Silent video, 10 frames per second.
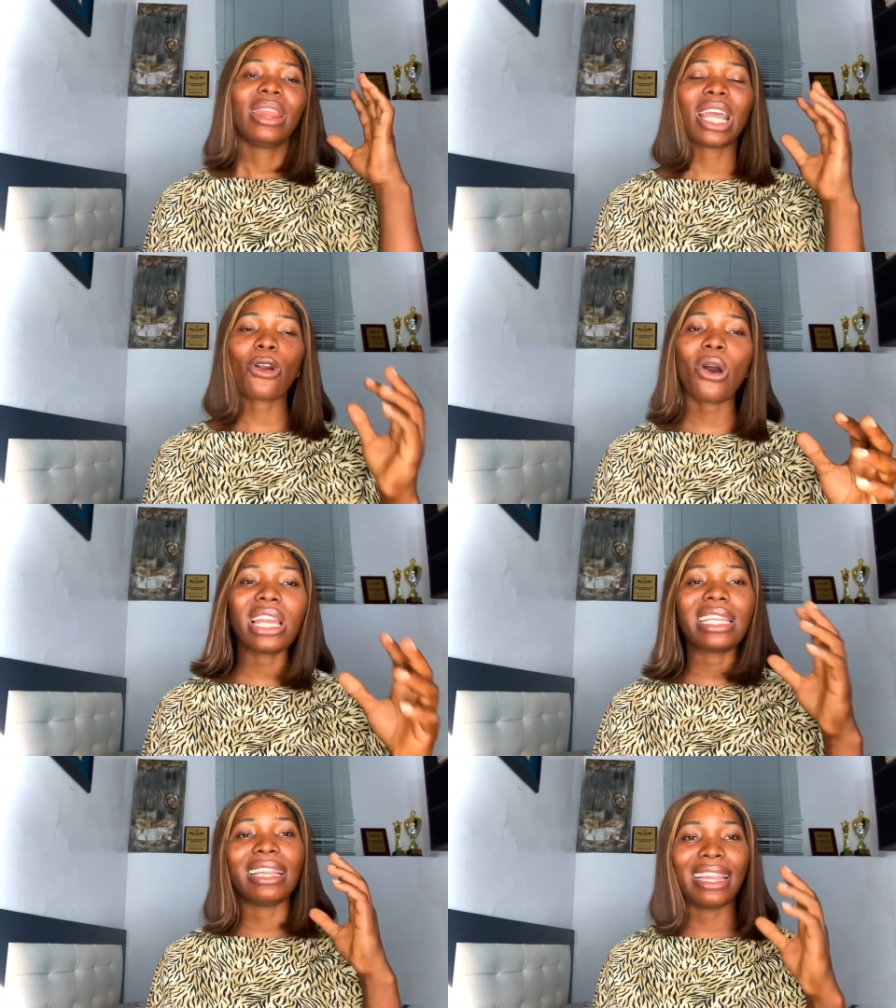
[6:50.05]
They
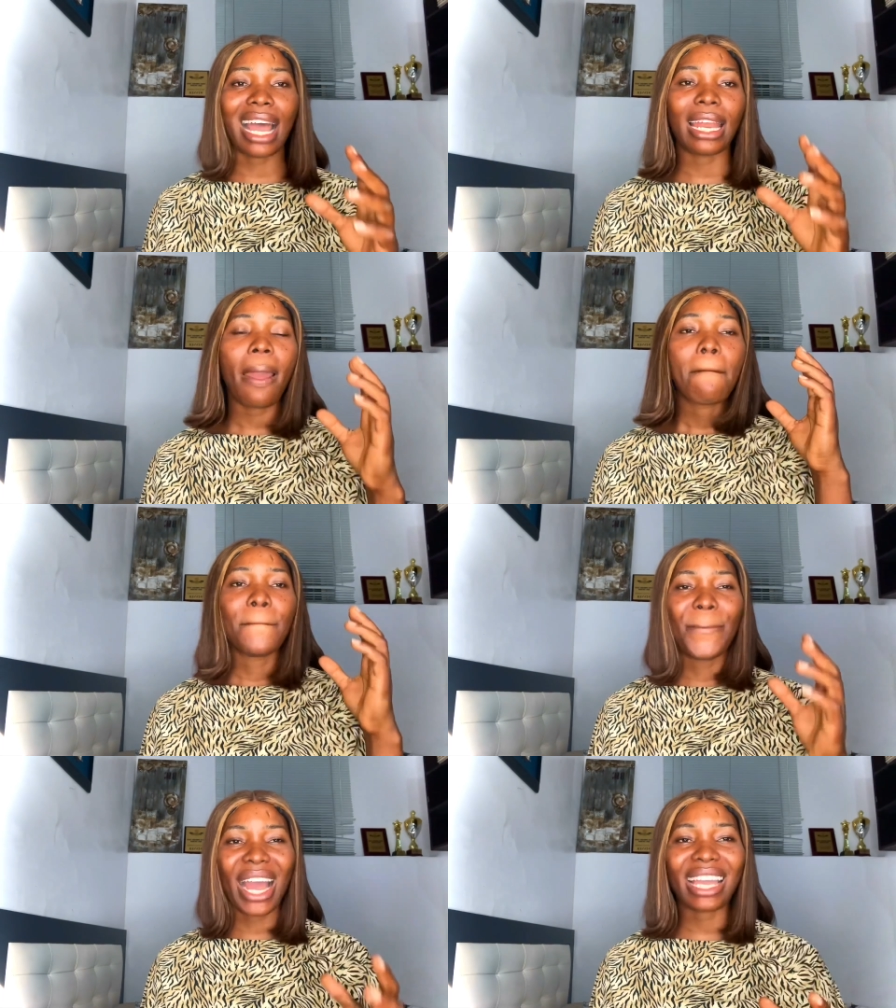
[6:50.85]
call it land
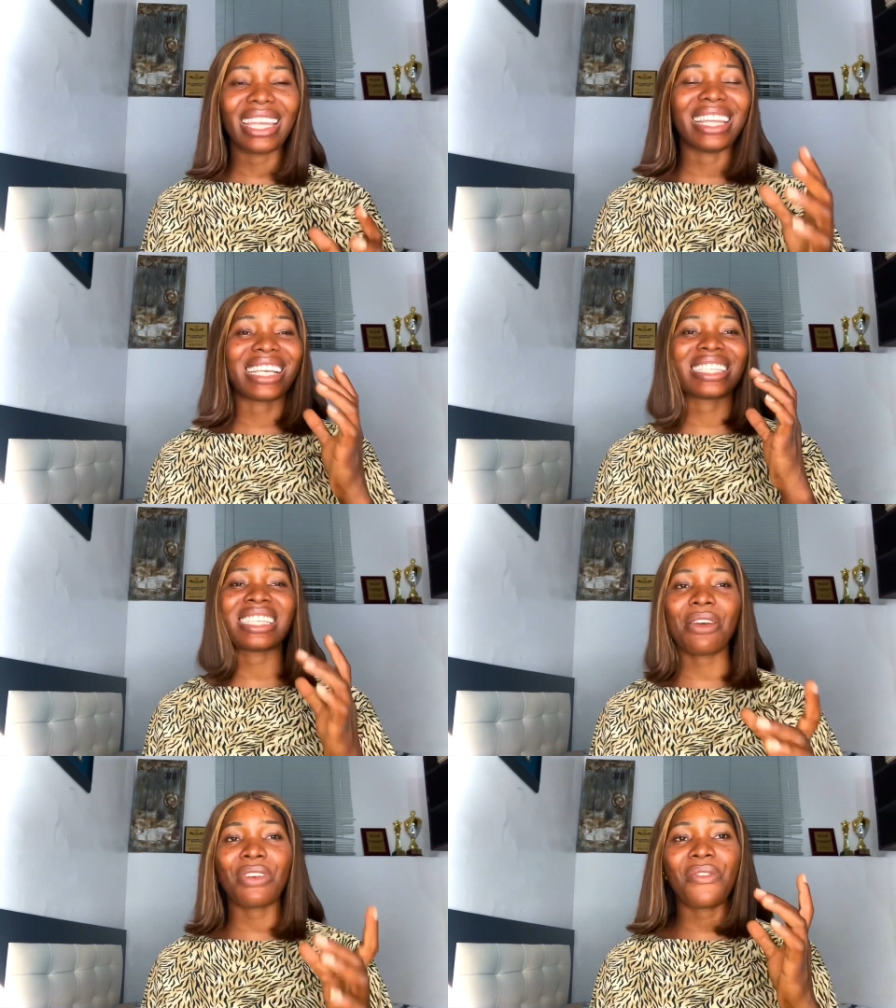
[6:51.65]
banking. There are
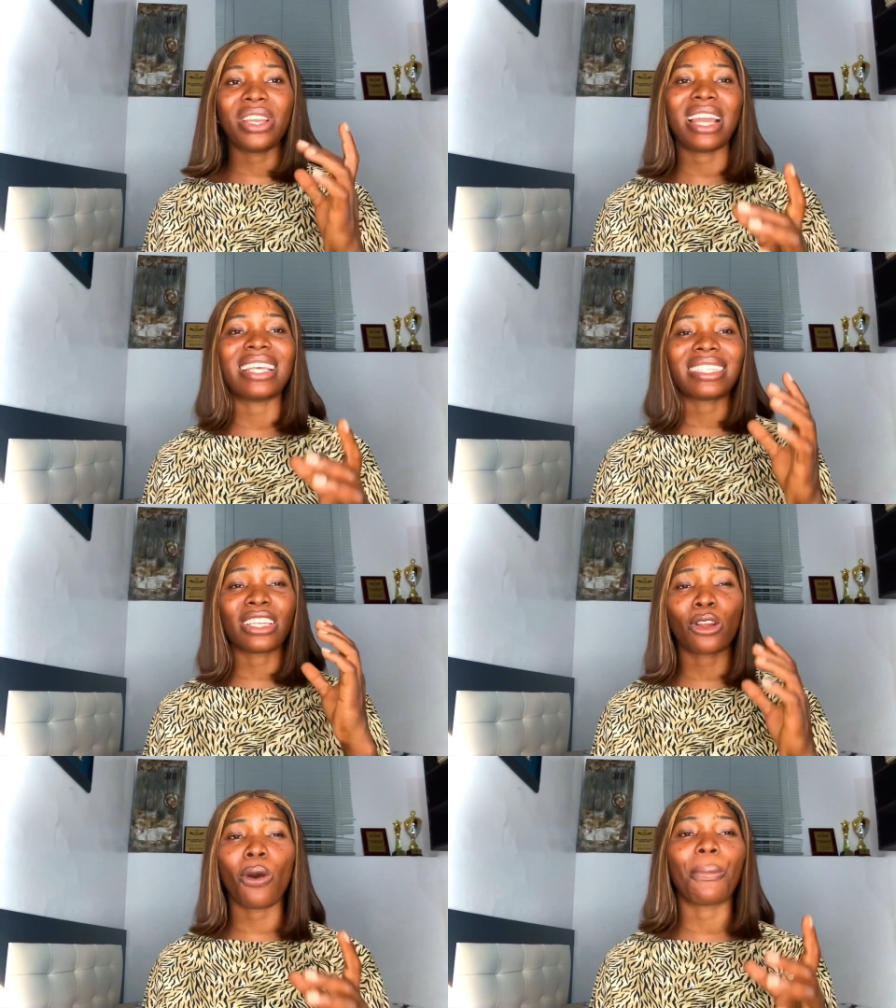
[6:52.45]
several real
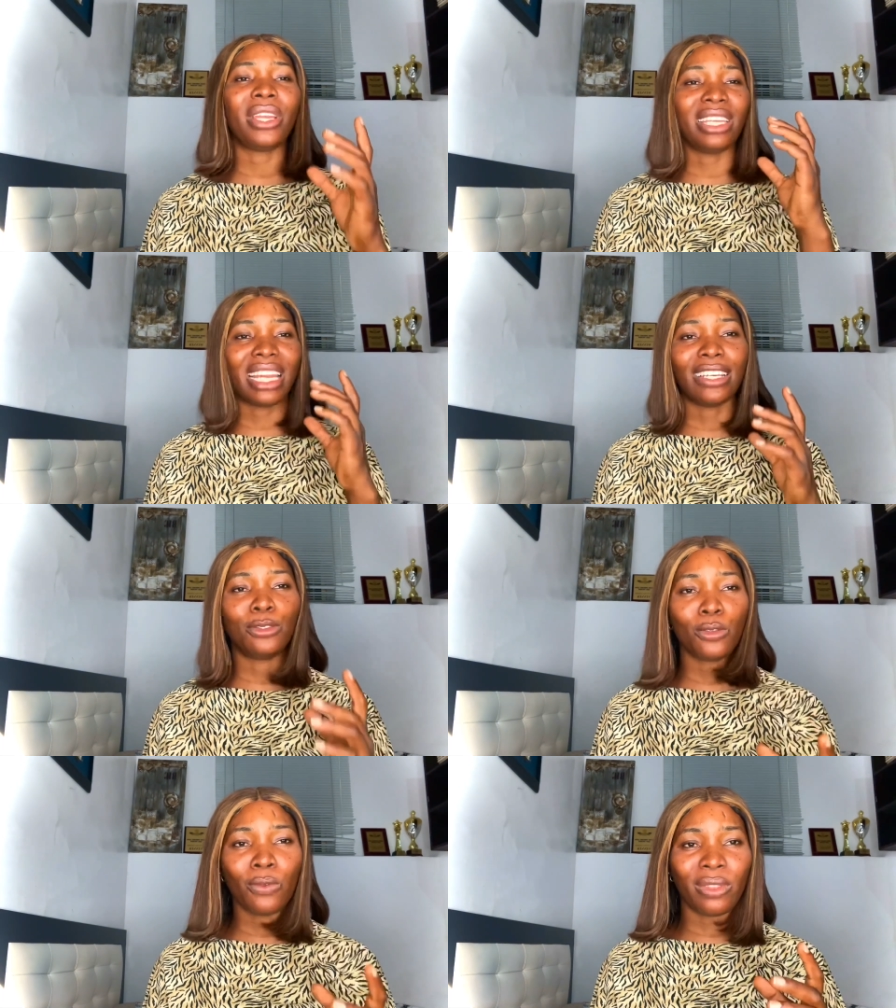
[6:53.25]
estate companies
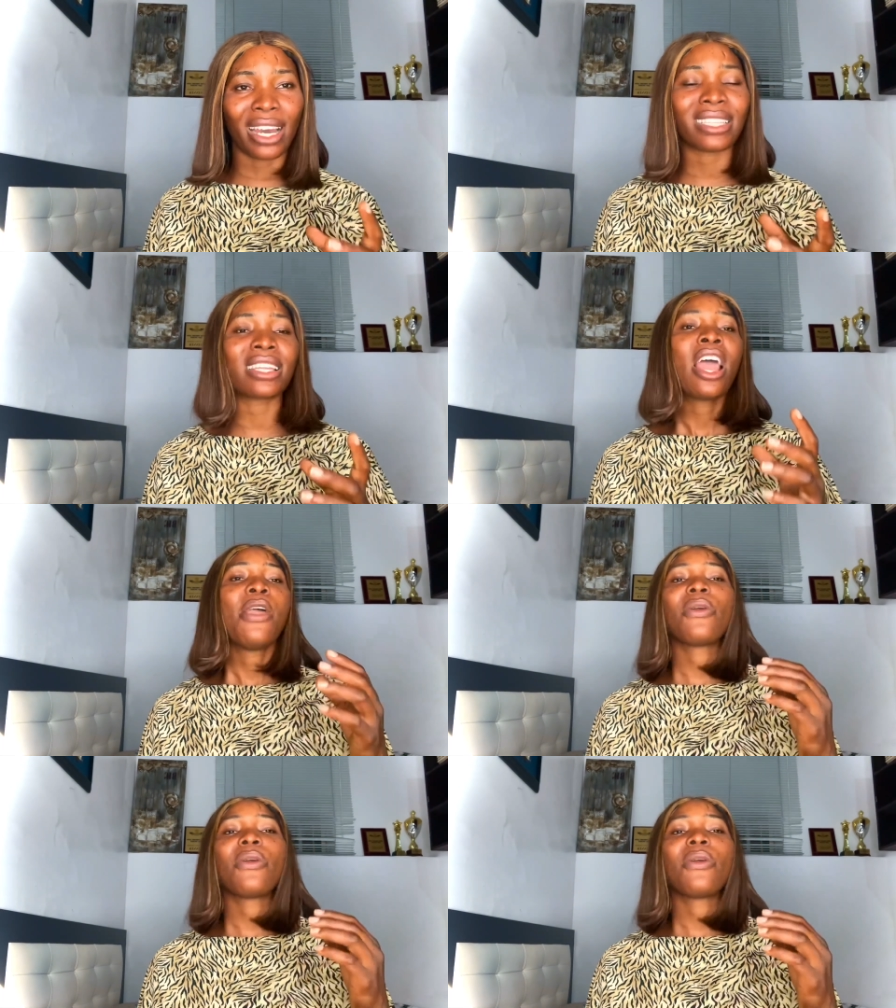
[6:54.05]
that do that.